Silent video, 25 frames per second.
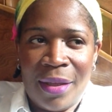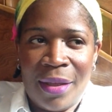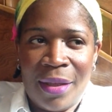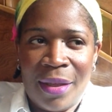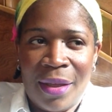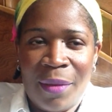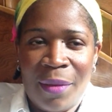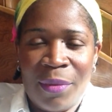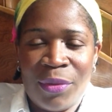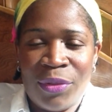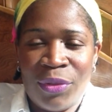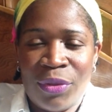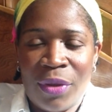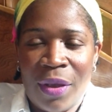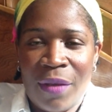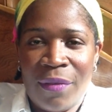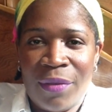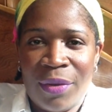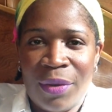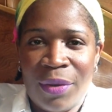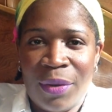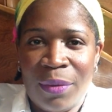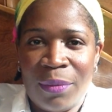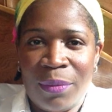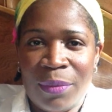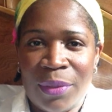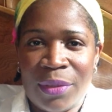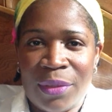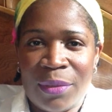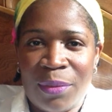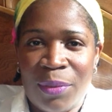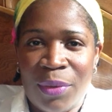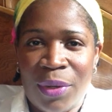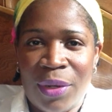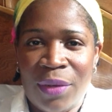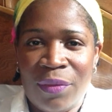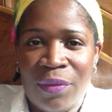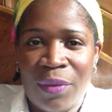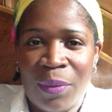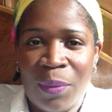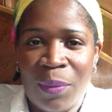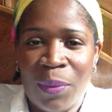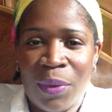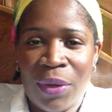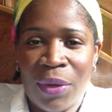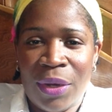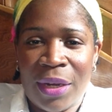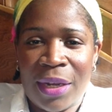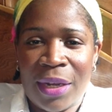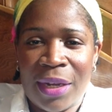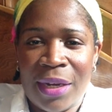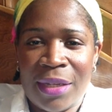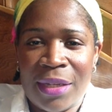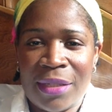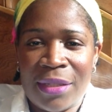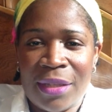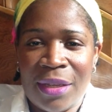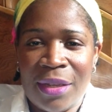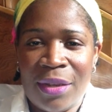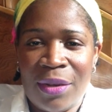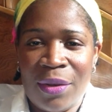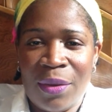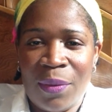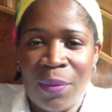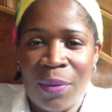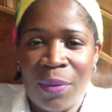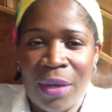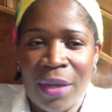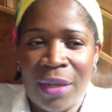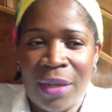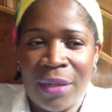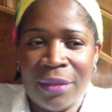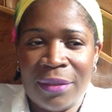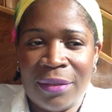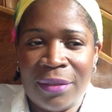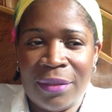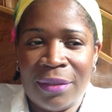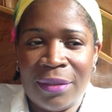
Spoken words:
I was driving home this morning from work and I said, you know what?